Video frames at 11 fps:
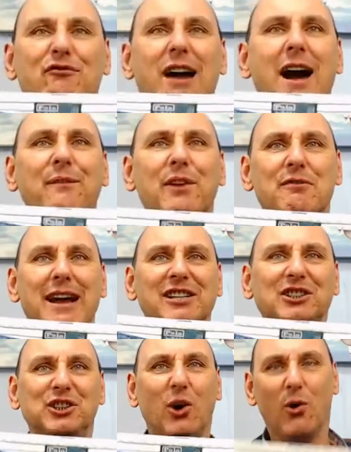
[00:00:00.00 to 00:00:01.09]
Ralph Lauren
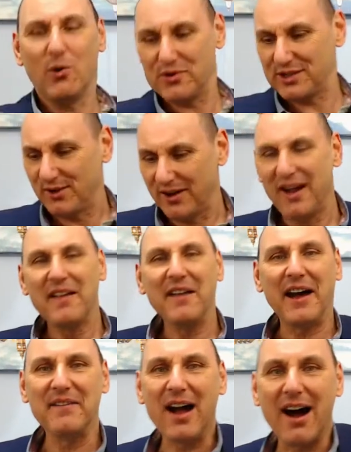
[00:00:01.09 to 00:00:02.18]
shorts. Look,
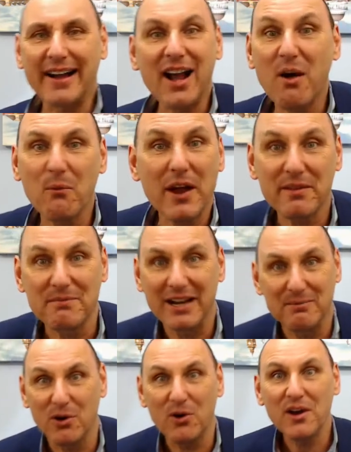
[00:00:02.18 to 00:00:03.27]
and I can't wear them
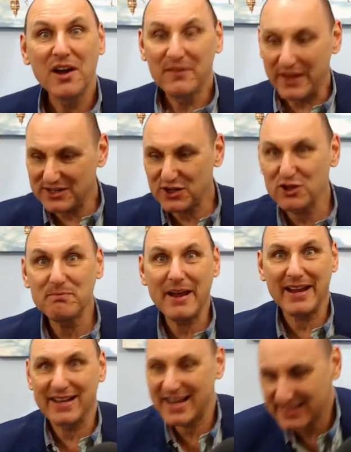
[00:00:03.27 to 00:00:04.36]
anymore. They're too
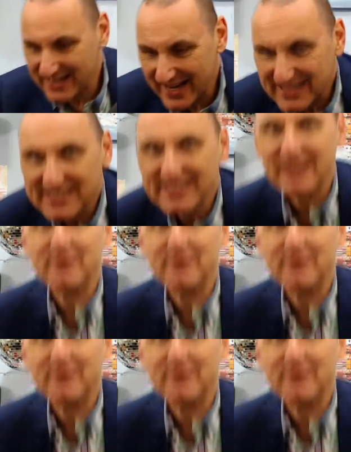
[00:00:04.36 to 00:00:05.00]
big. Let's see